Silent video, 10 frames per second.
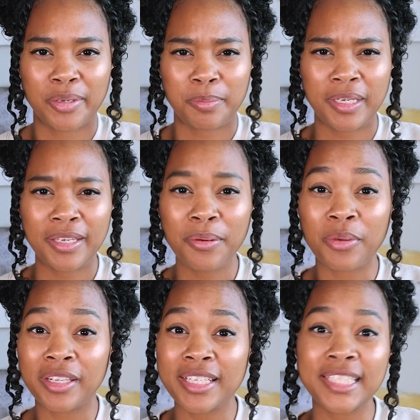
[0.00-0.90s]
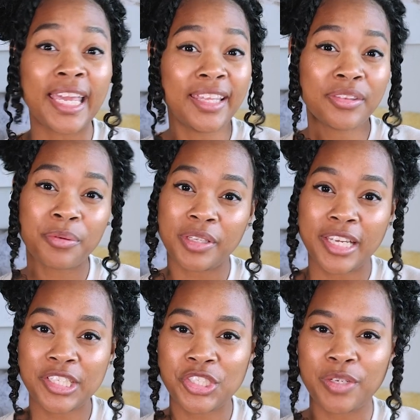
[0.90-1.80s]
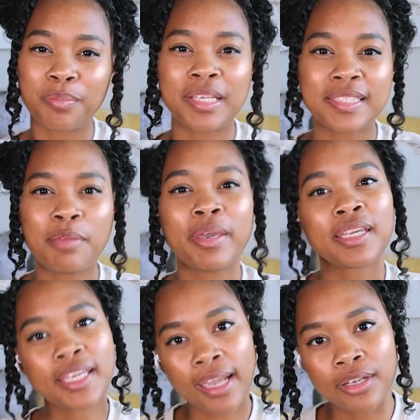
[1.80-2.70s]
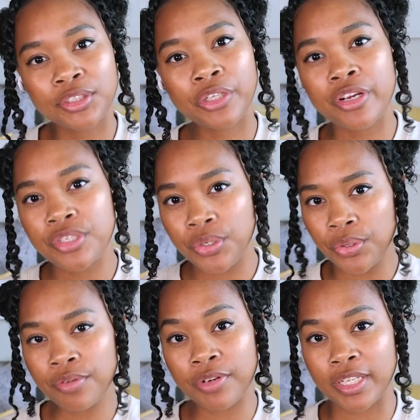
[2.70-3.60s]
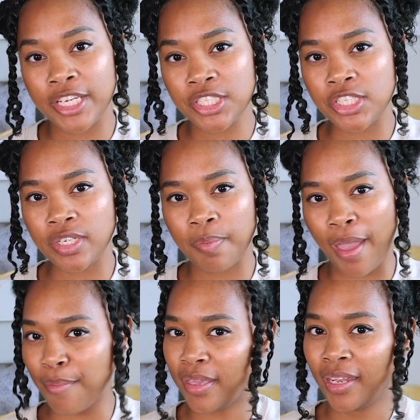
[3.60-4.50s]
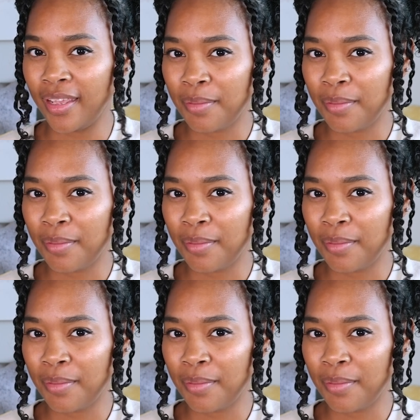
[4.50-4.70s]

Being willing to end the relationship may seem like a counterintuitive relationship habit,